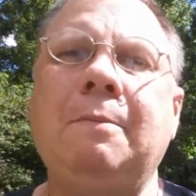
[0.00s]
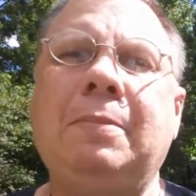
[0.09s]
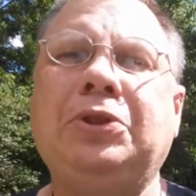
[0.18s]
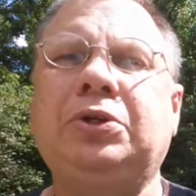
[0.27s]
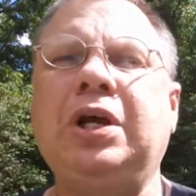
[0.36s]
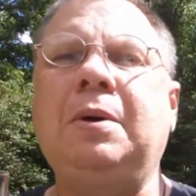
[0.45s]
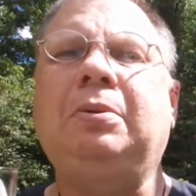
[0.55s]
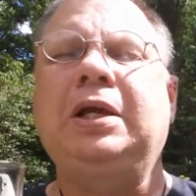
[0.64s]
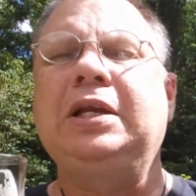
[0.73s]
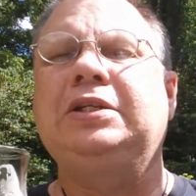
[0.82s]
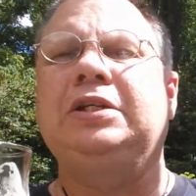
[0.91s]
But their
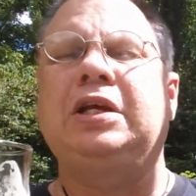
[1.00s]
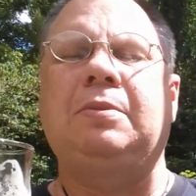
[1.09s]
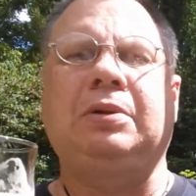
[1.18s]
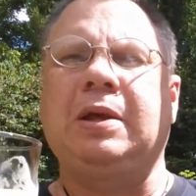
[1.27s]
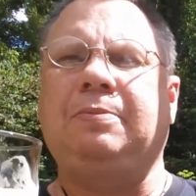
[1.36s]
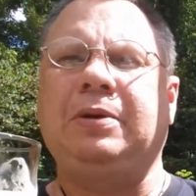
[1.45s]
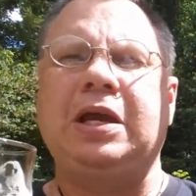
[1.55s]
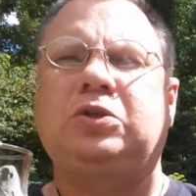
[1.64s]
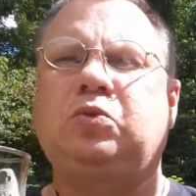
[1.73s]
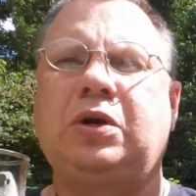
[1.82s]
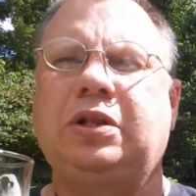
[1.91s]
double engine, double IPA
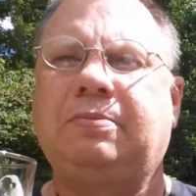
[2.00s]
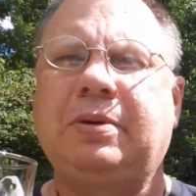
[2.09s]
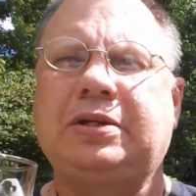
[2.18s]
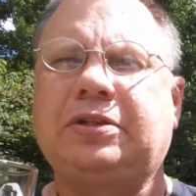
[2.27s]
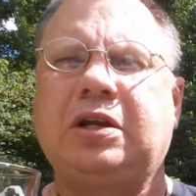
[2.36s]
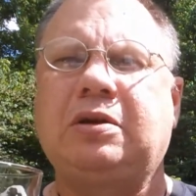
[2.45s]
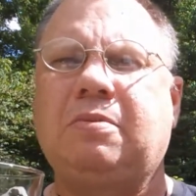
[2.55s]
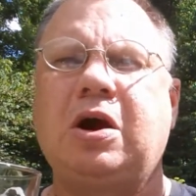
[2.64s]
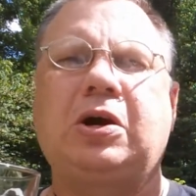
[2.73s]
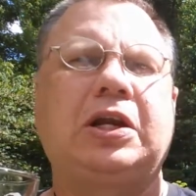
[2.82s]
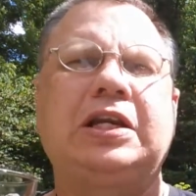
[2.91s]
is one of the best on the
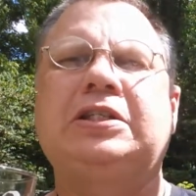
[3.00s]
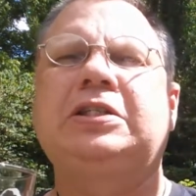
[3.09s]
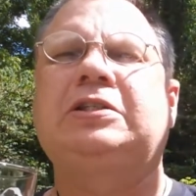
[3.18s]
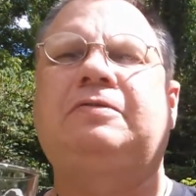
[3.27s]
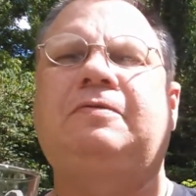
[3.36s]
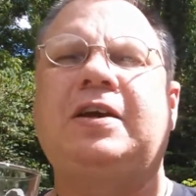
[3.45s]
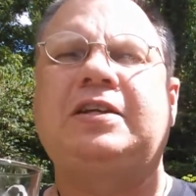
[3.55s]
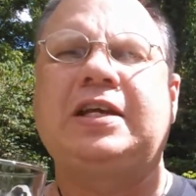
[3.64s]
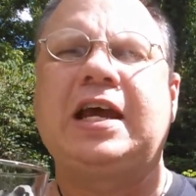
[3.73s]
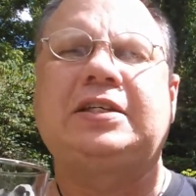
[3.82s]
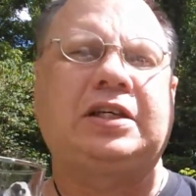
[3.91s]
market. It's just
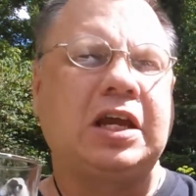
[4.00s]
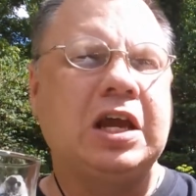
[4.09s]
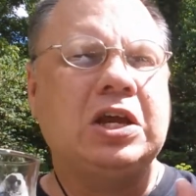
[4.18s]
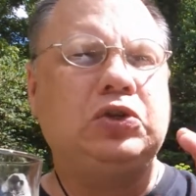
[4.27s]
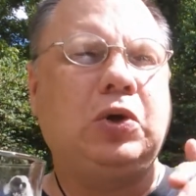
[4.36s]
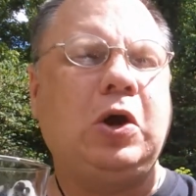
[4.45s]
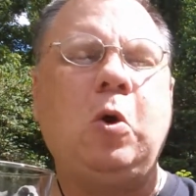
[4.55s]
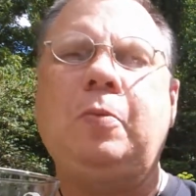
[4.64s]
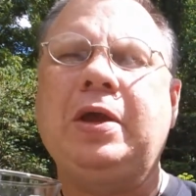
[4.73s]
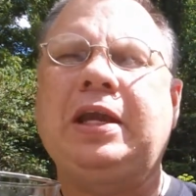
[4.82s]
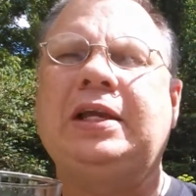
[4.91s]
fantastic. So I
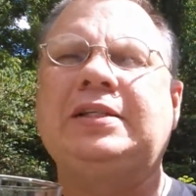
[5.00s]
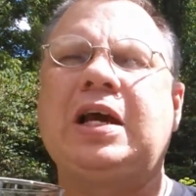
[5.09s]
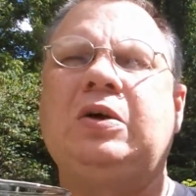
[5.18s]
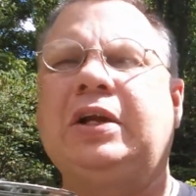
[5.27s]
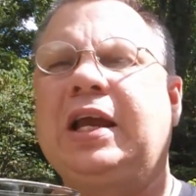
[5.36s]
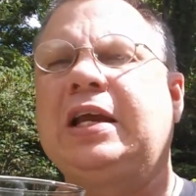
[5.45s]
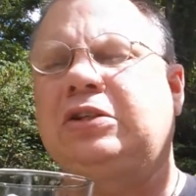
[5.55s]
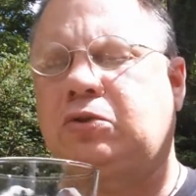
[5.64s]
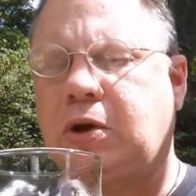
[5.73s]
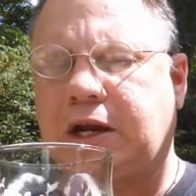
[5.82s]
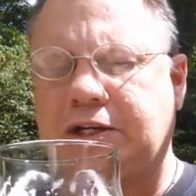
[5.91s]
hope it gets out in cans
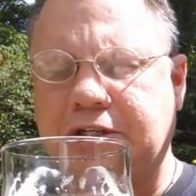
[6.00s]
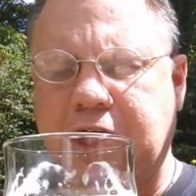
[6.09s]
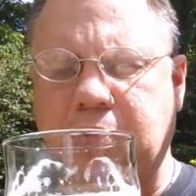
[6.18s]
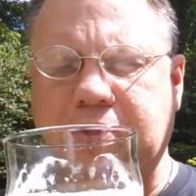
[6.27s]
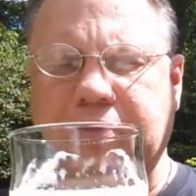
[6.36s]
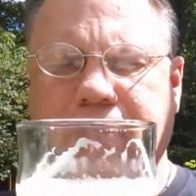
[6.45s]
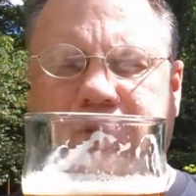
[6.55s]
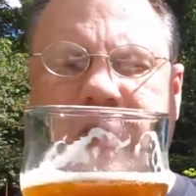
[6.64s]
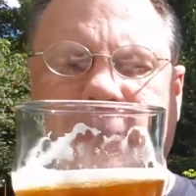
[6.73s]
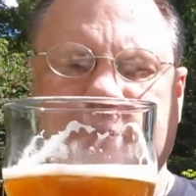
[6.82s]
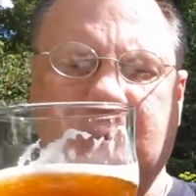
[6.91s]
so I can share it with some
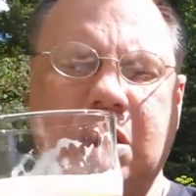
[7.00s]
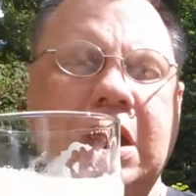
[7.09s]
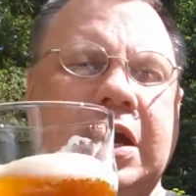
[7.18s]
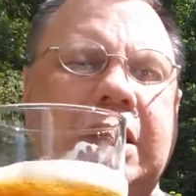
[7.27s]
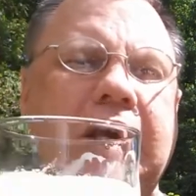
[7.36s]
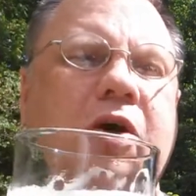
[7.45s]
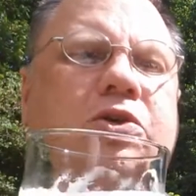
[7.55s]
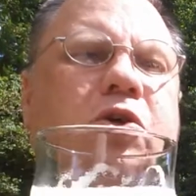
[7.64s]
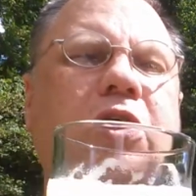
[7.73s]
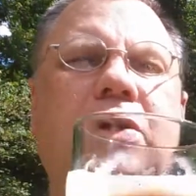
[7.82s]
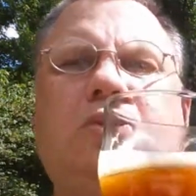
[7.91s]
friends. So here you go. I'll
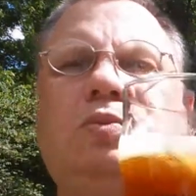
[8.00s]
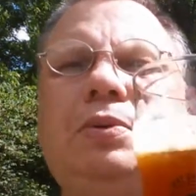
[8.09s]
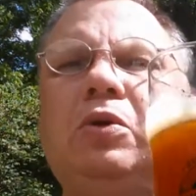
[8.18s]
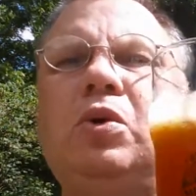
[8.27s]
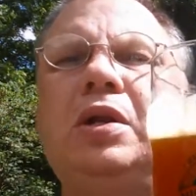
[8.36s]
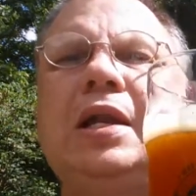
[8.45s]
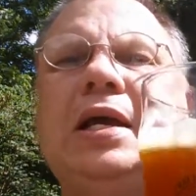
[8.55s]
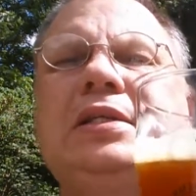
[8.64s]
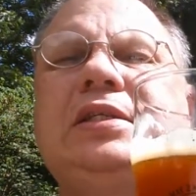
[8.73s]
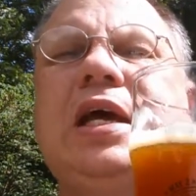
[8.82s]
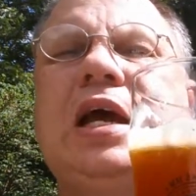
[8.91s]
show you beer one
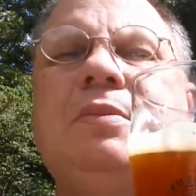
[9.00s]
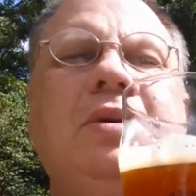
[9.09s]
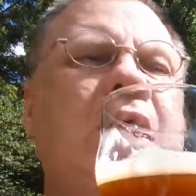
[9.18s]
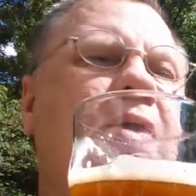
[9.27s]
last time.